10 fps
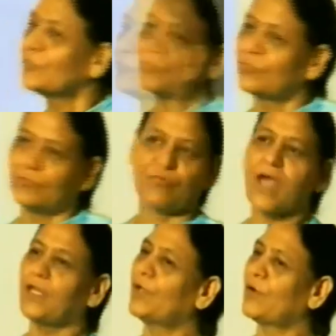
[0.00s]

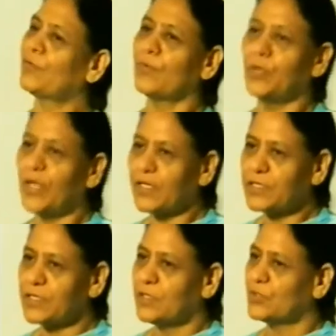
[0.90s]
firing of a bullet,
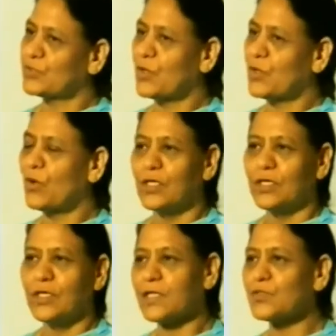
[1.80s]
so
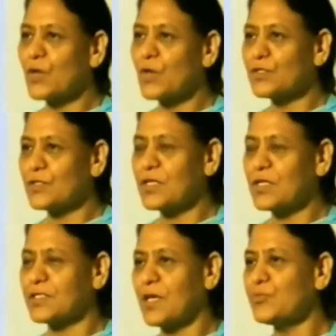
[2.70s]
that is also the
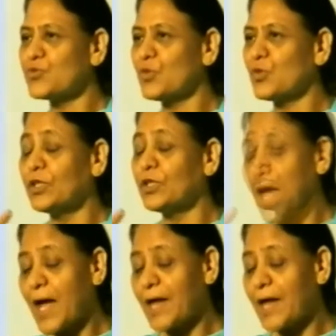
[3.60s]
same. So that